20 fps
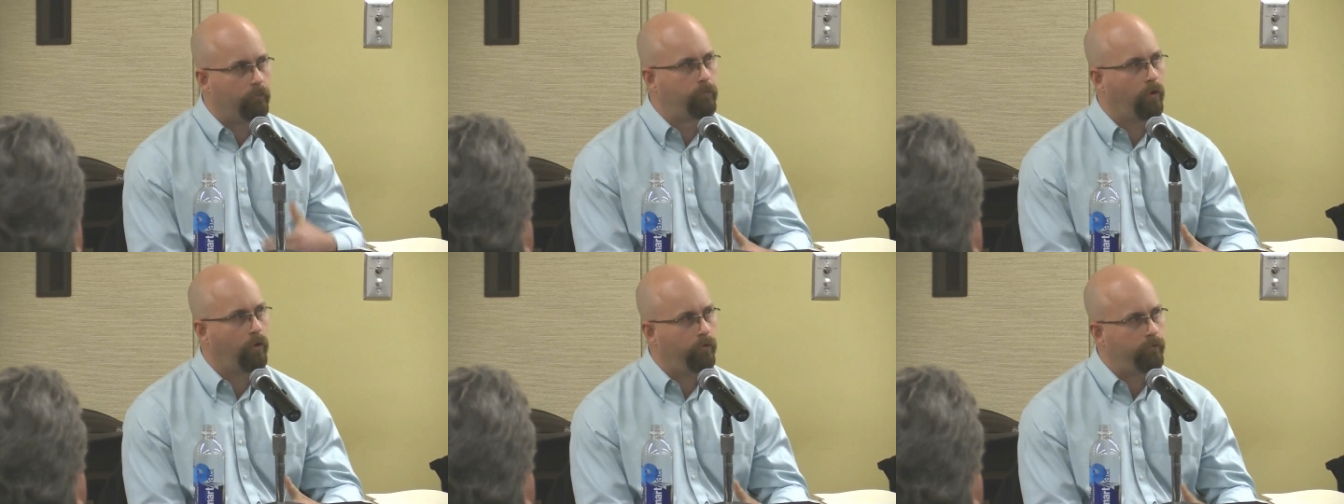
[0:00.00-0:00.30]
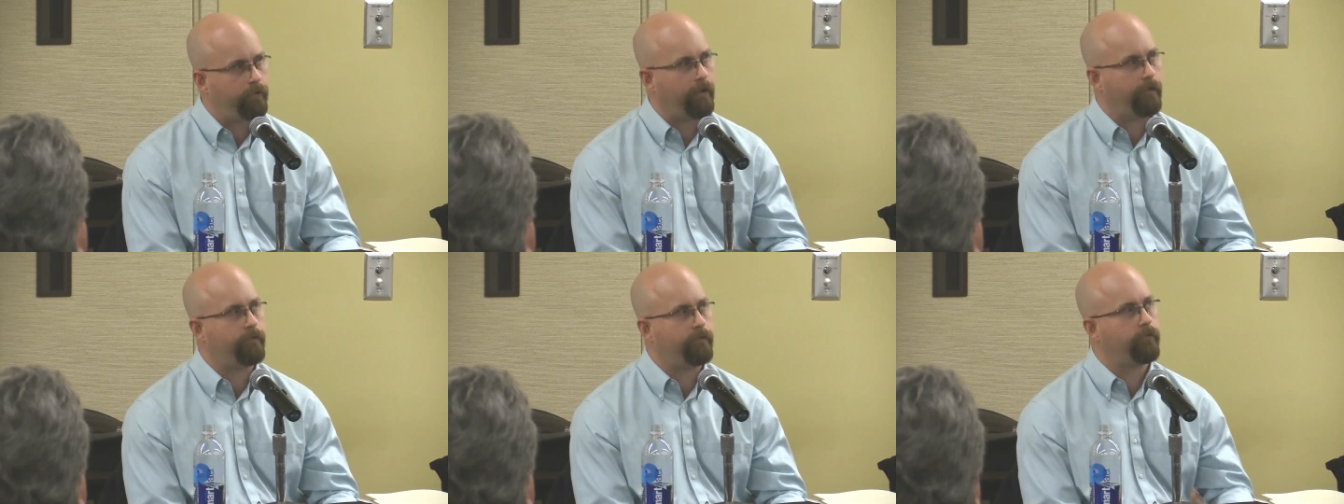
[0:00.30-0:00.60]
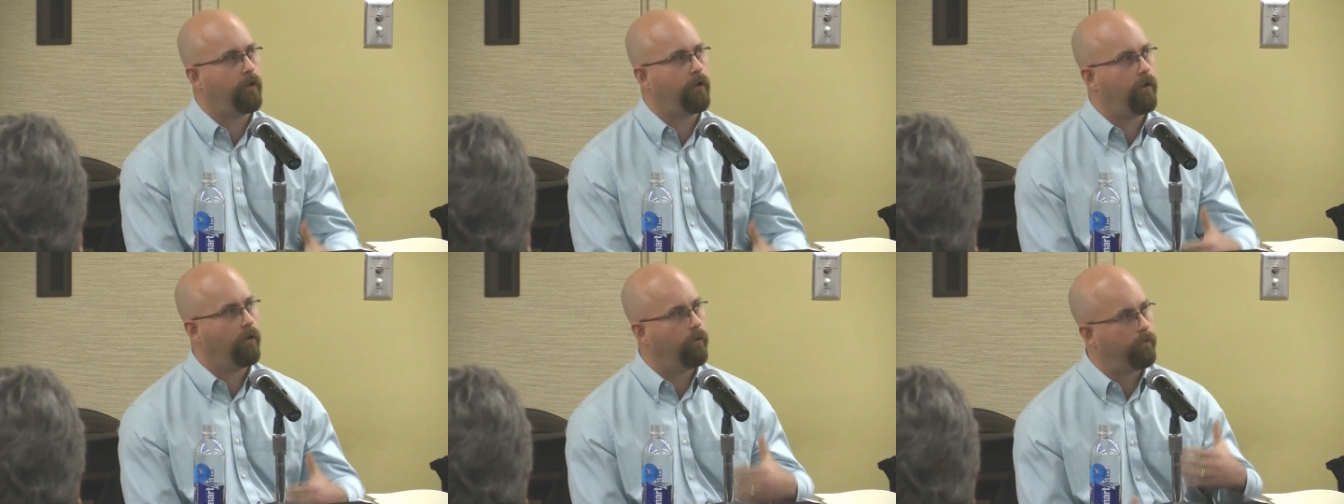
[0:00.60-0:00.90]

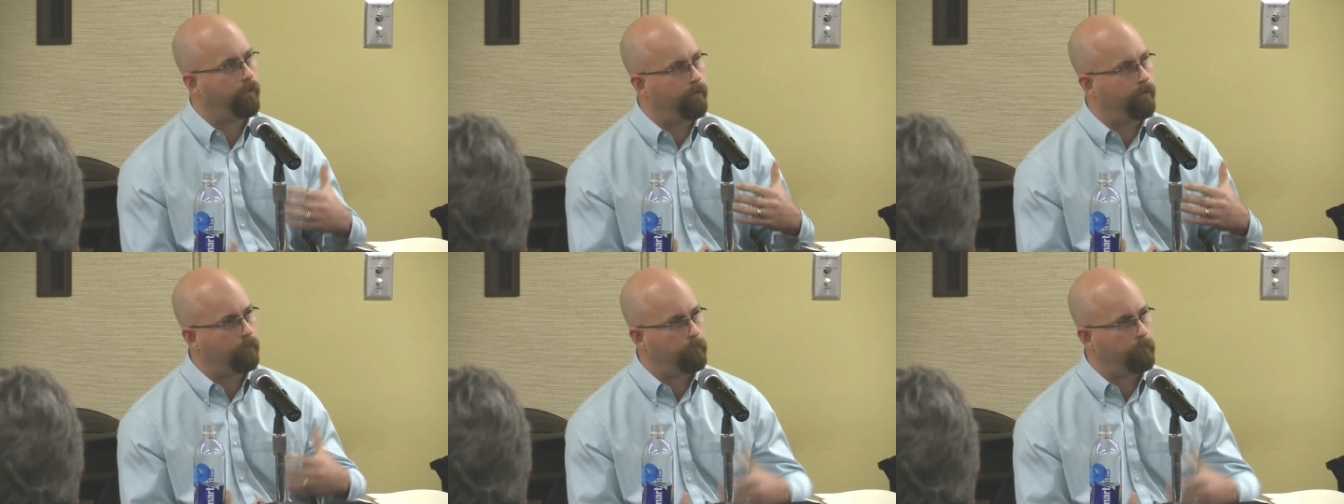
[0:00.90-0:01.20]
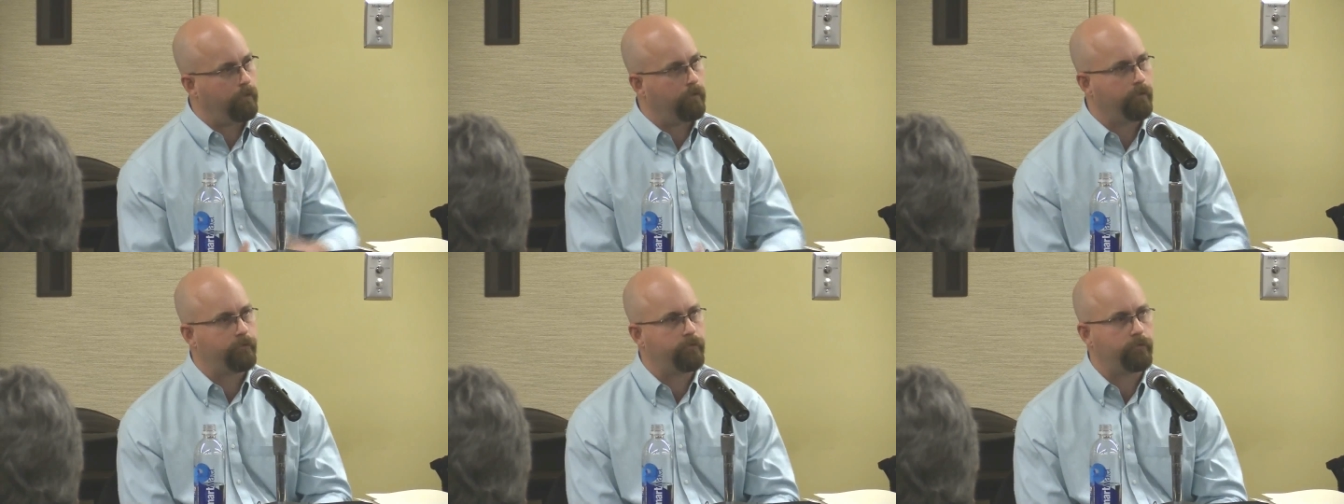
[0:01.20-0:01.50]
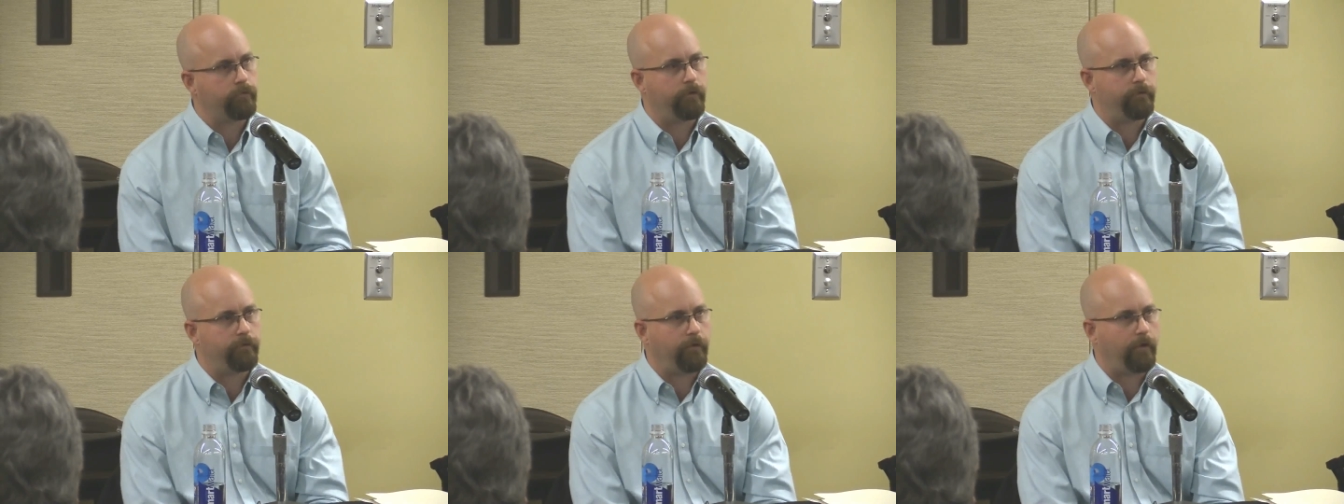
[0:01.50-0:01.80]
protest zone and the
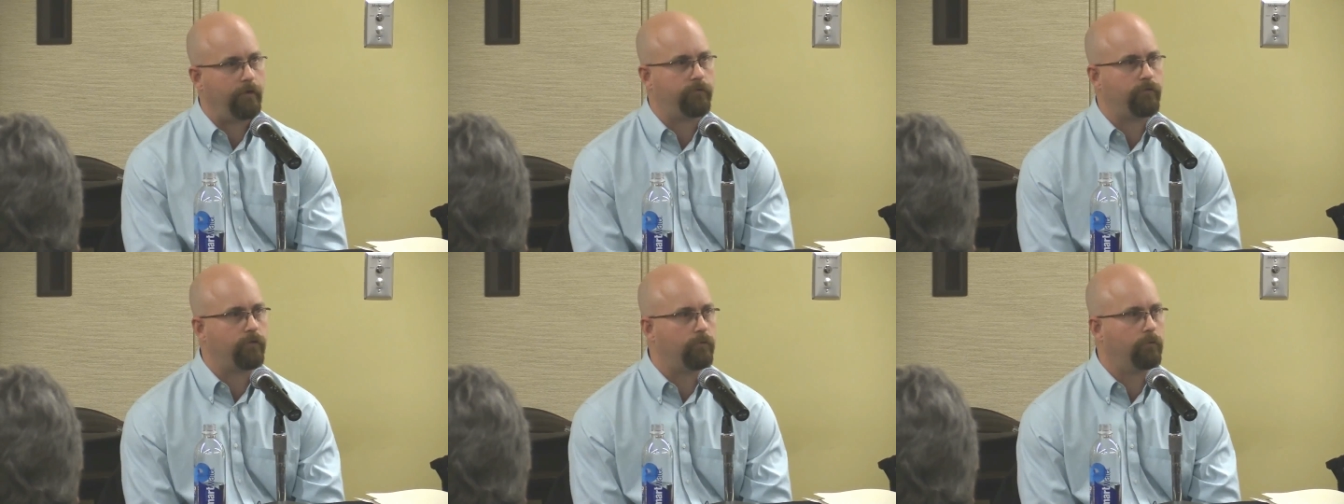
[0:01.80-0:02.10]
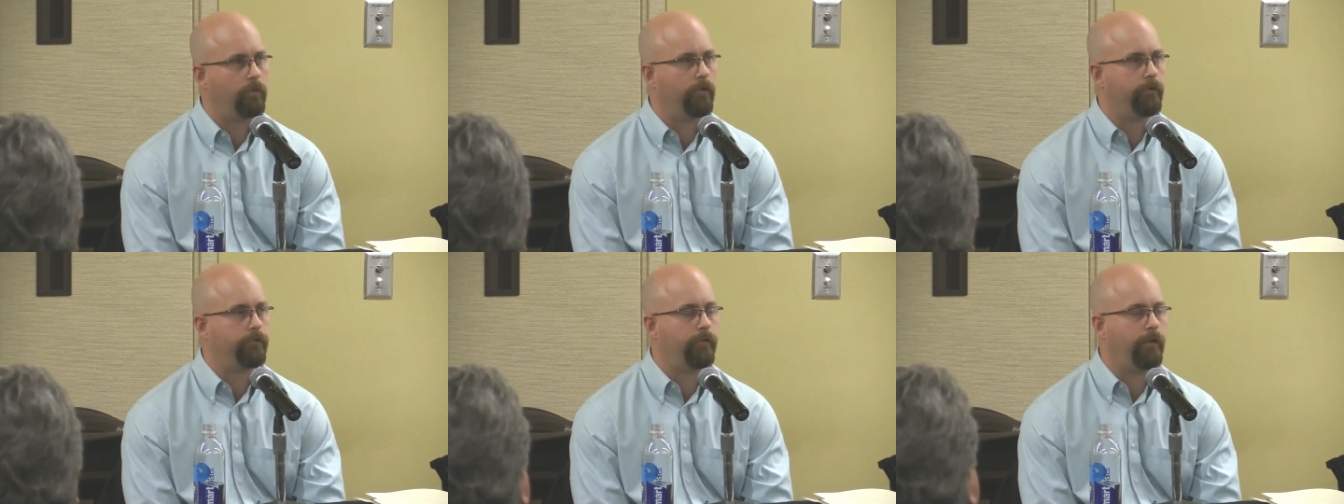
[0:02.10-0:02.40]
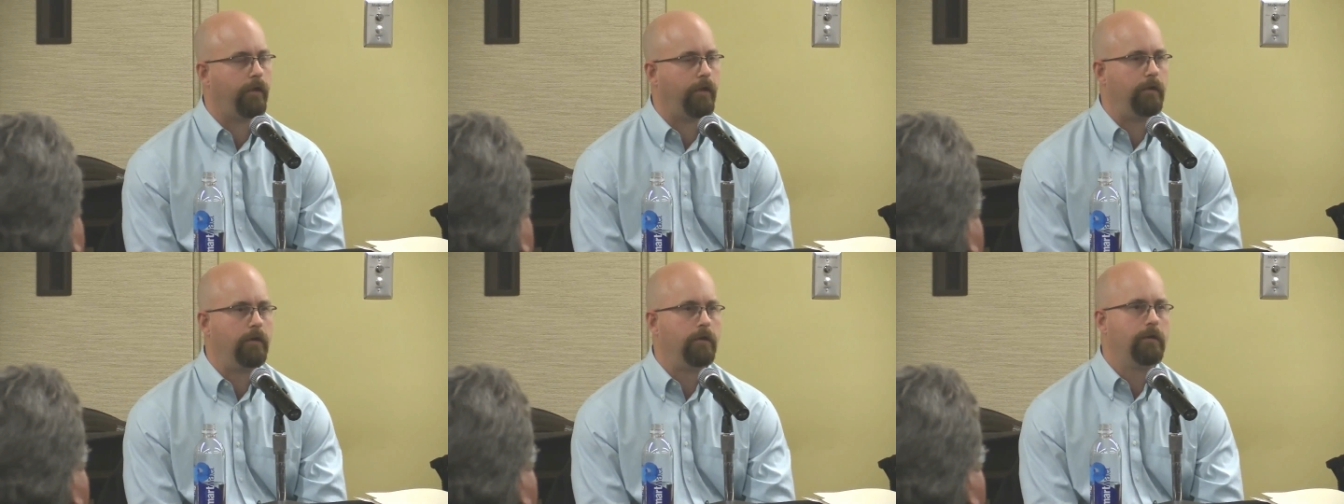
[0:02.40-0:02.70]
militarization was
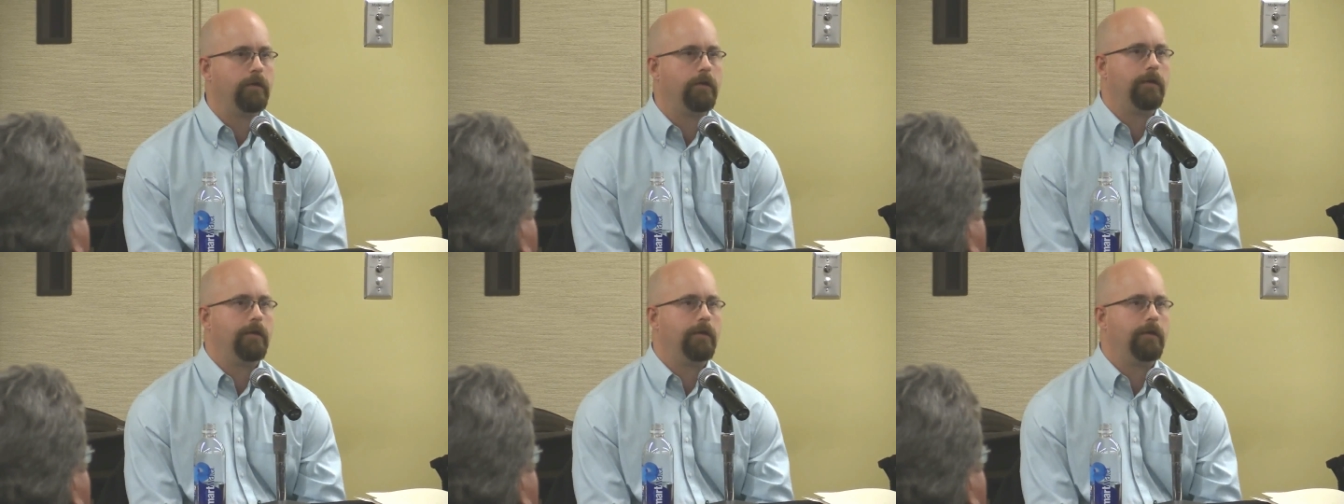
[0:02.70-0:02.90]
that